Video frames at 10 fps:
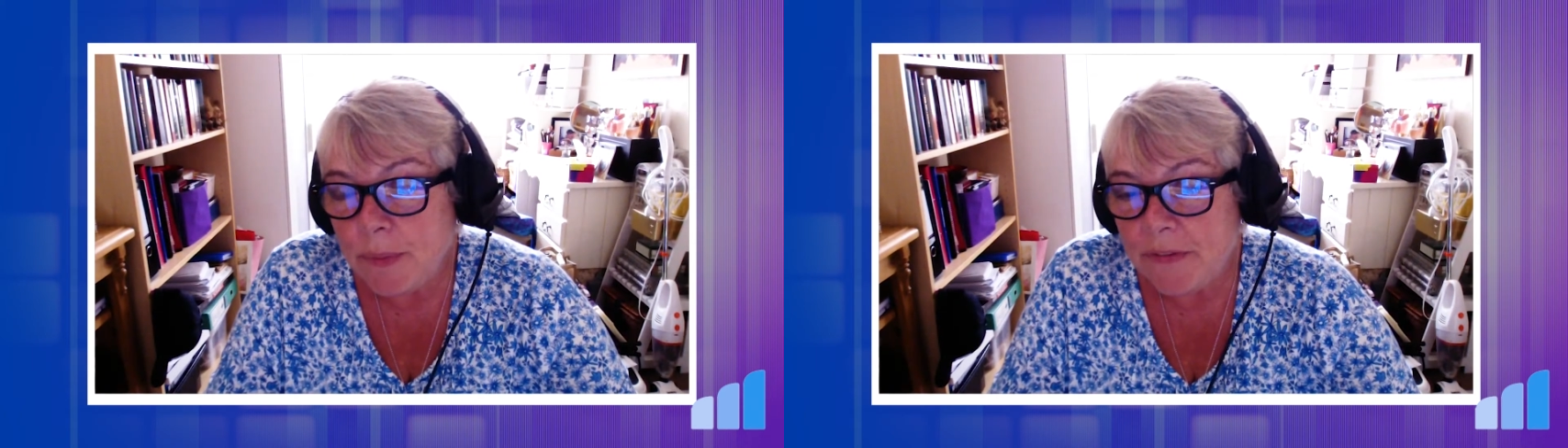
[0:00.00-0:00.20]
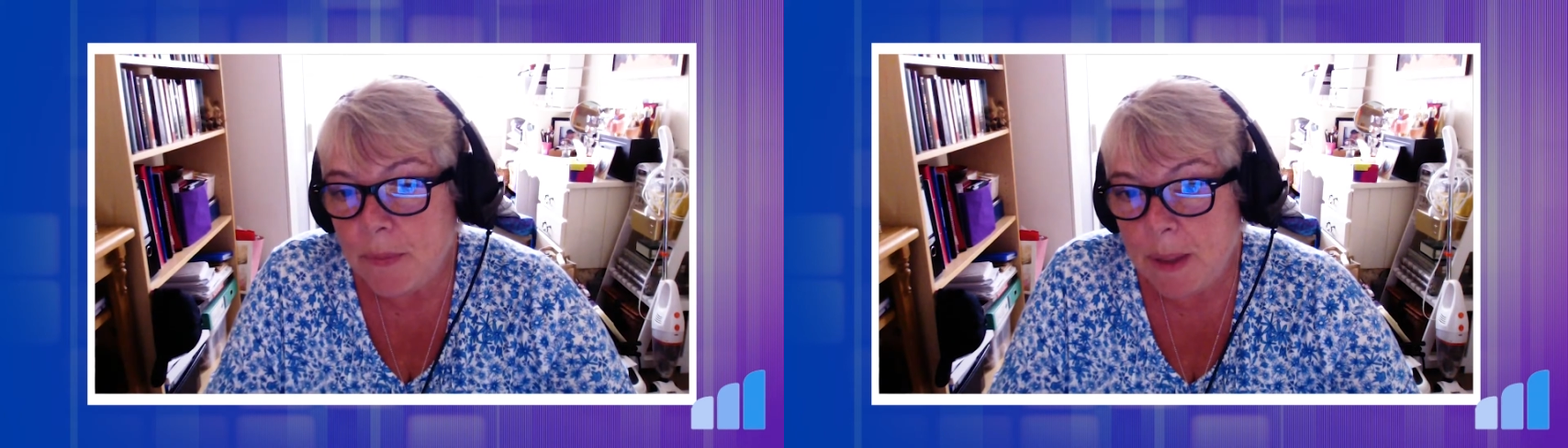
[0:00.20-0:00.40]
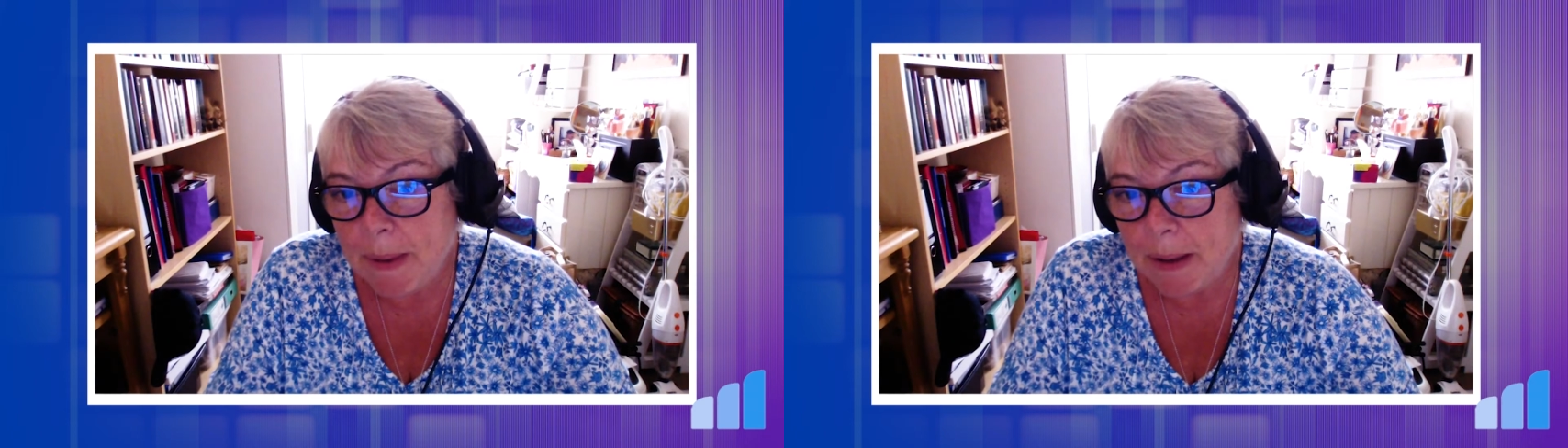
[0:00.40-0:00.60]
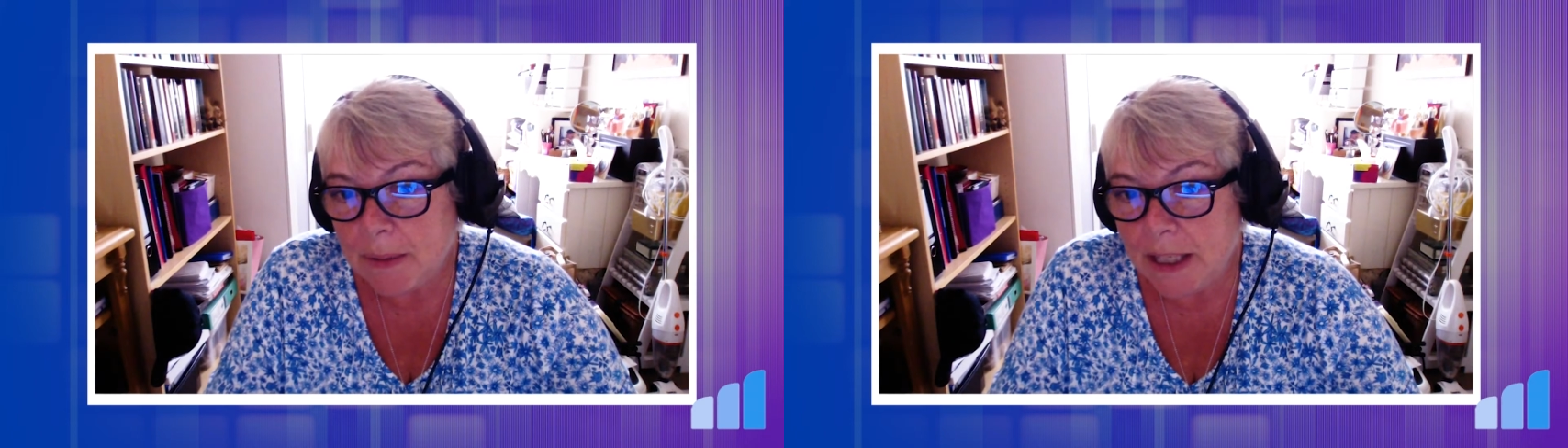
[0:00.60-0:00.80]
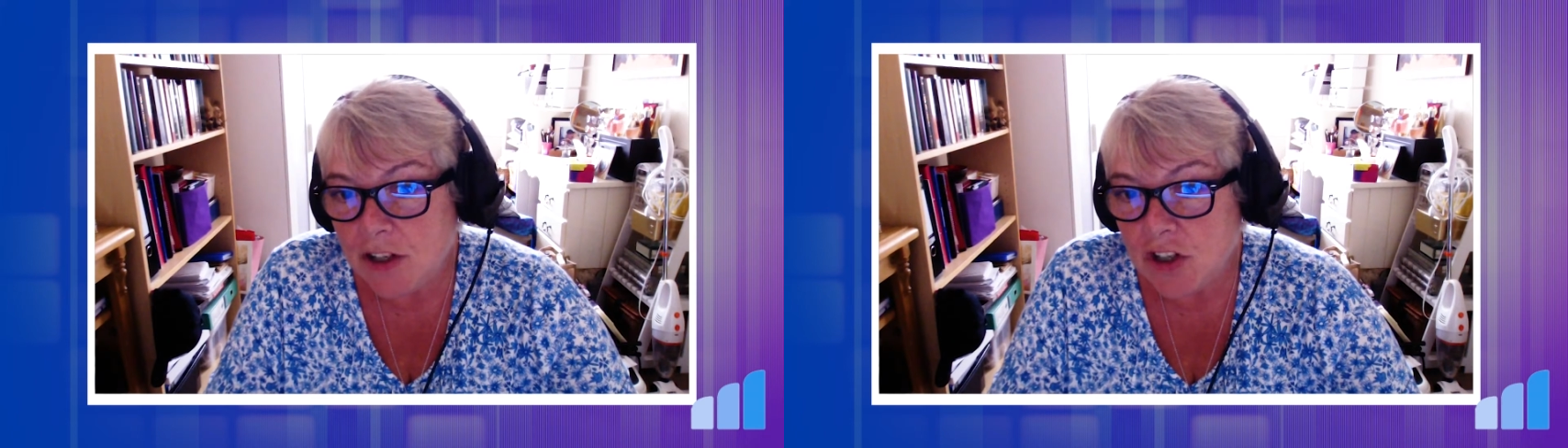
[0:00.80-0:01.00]
bit for me about
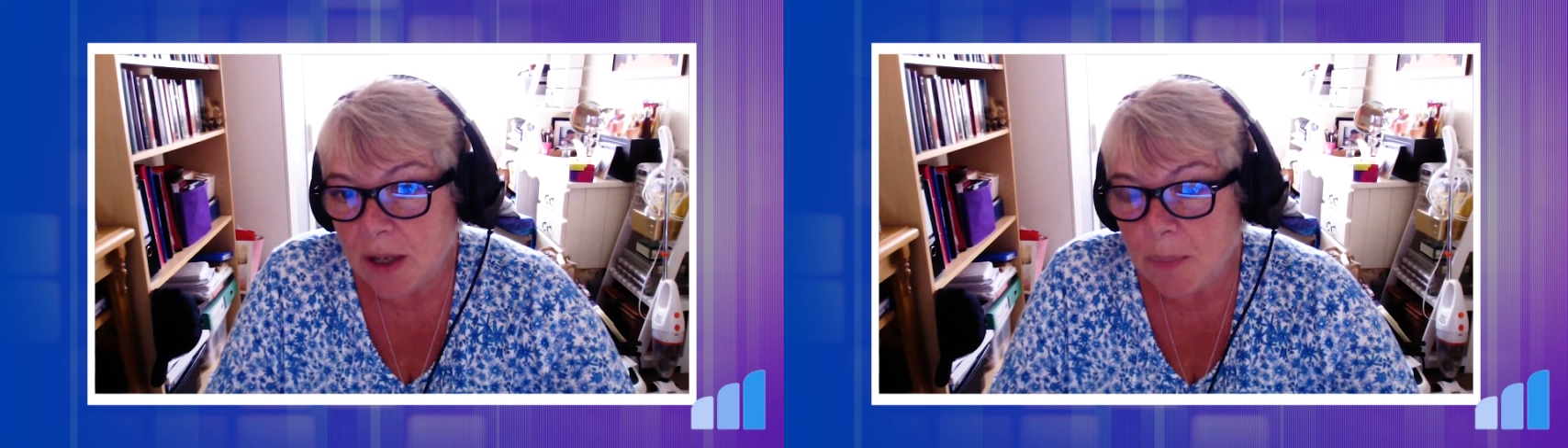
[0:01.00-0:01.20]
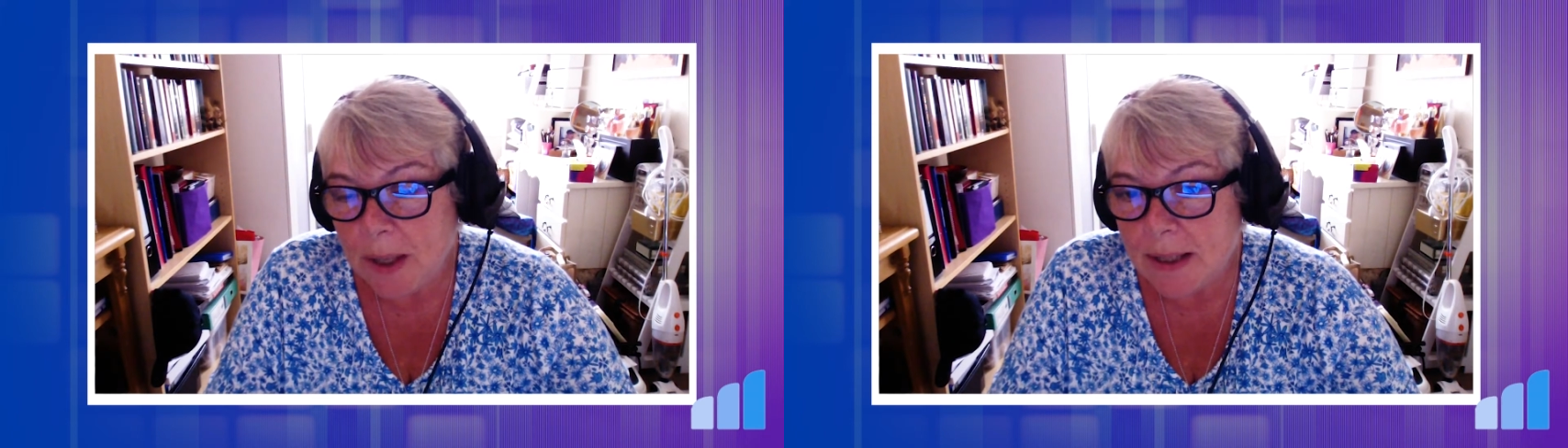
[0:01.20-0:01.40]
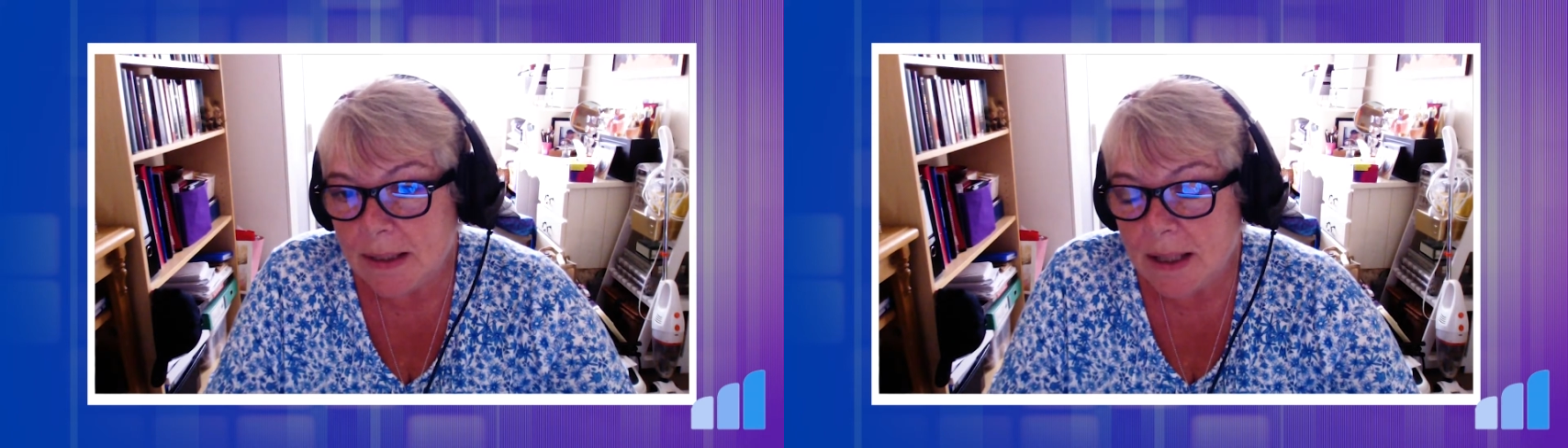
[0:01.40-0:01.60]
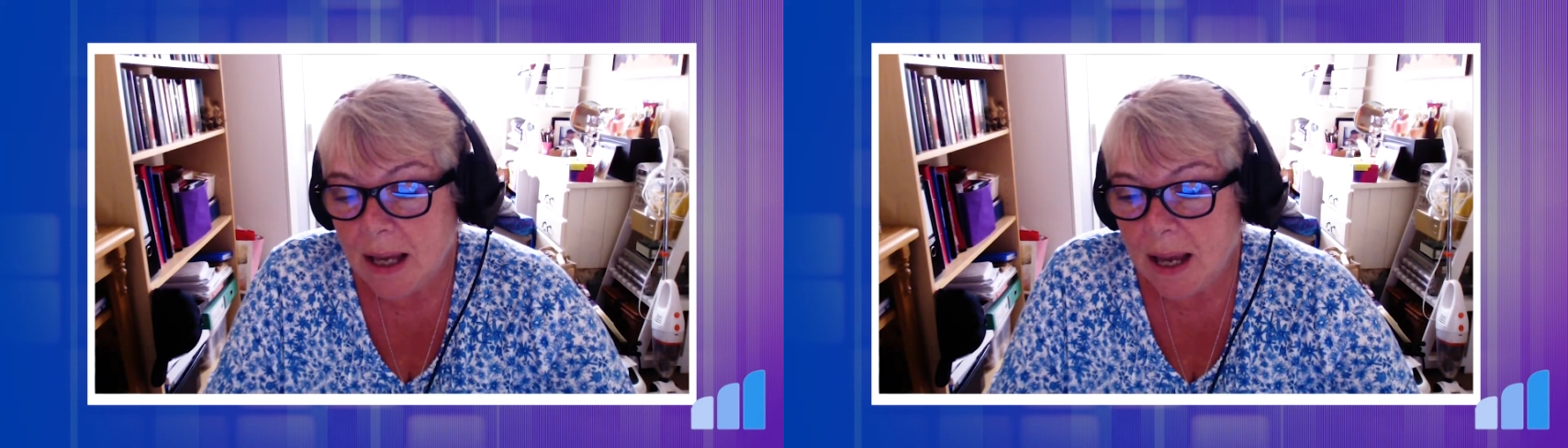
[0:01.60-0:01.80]
leadership is